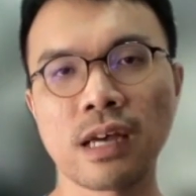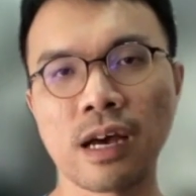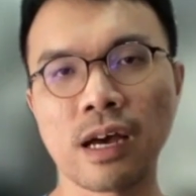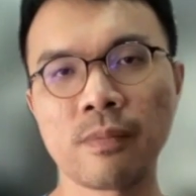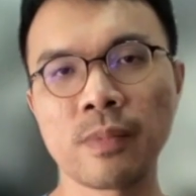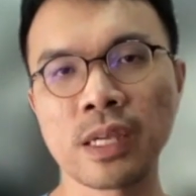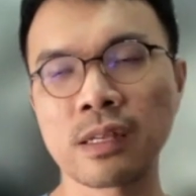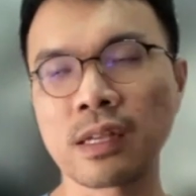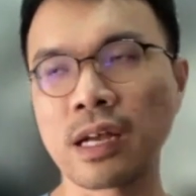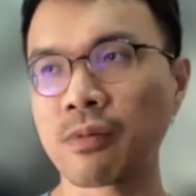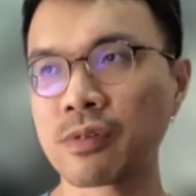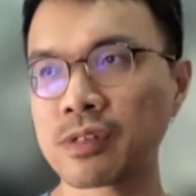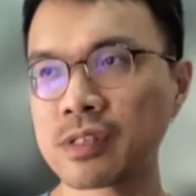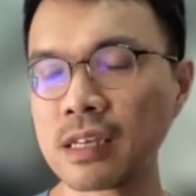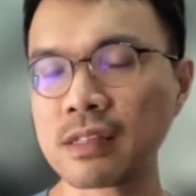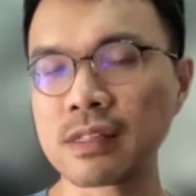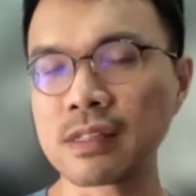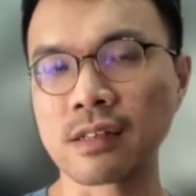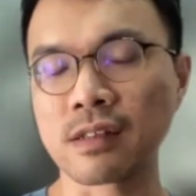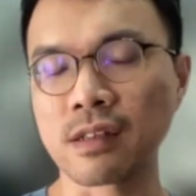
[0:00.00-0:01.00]
I mean, I would
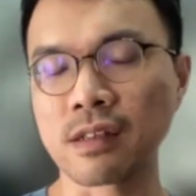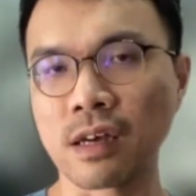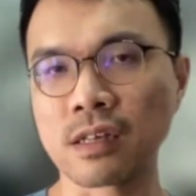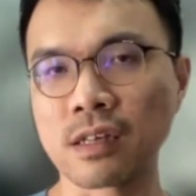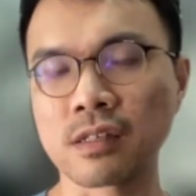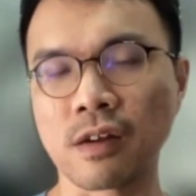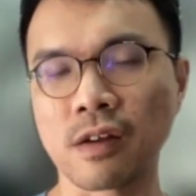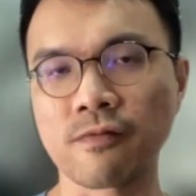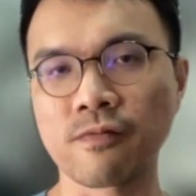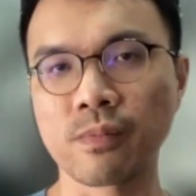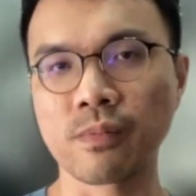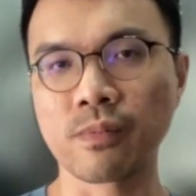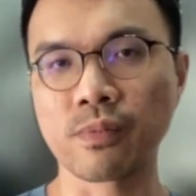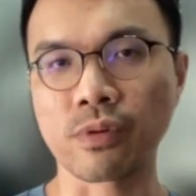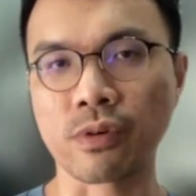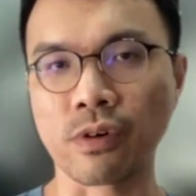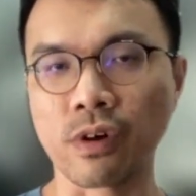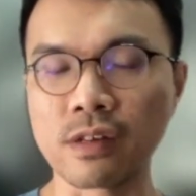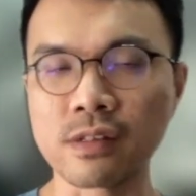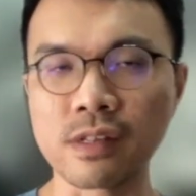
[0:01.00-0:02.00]
say there's lots of
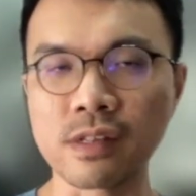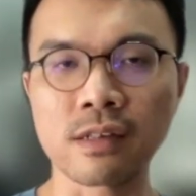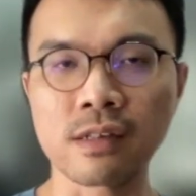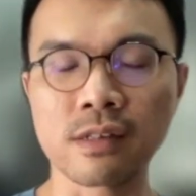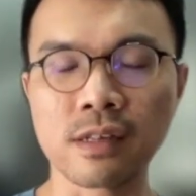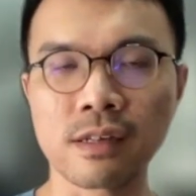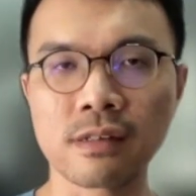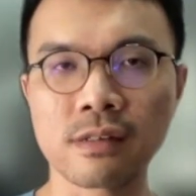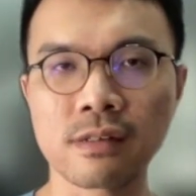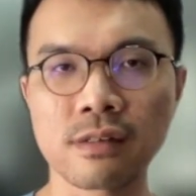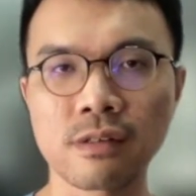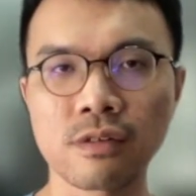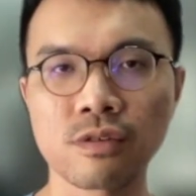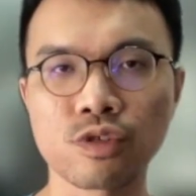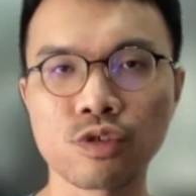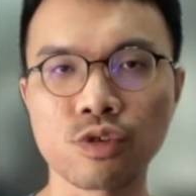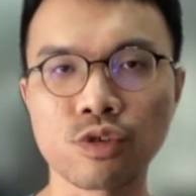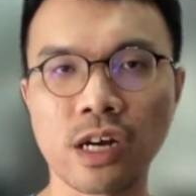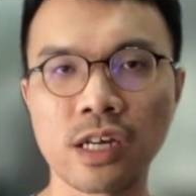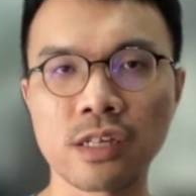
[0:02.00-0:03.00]
processes to
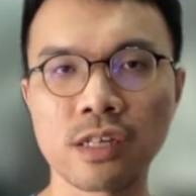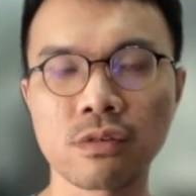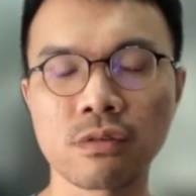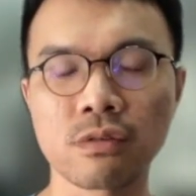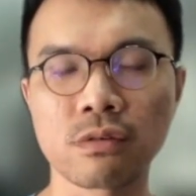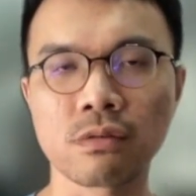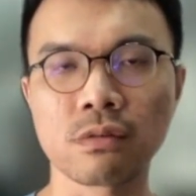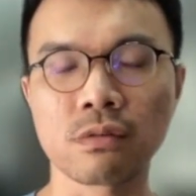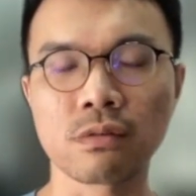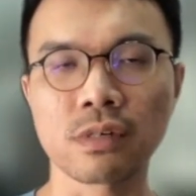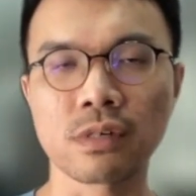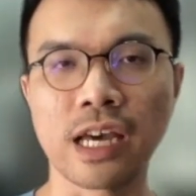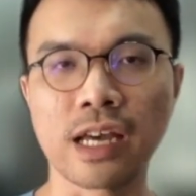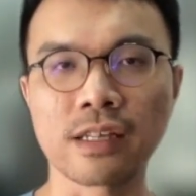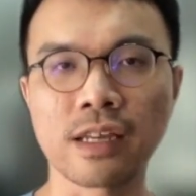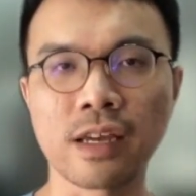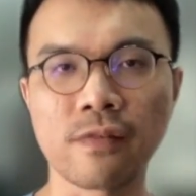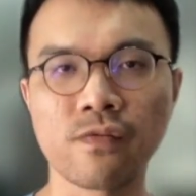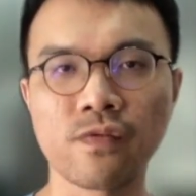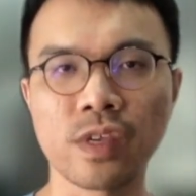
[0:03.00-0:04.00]
try to get
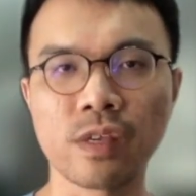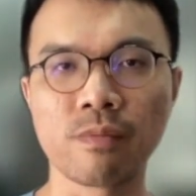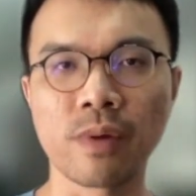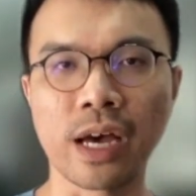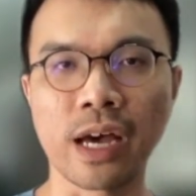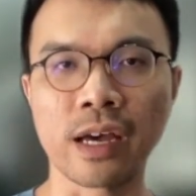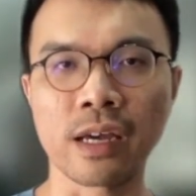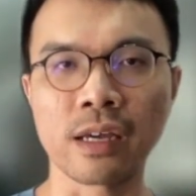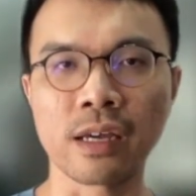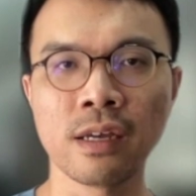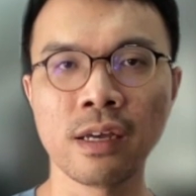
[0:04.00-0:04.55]
that feedback,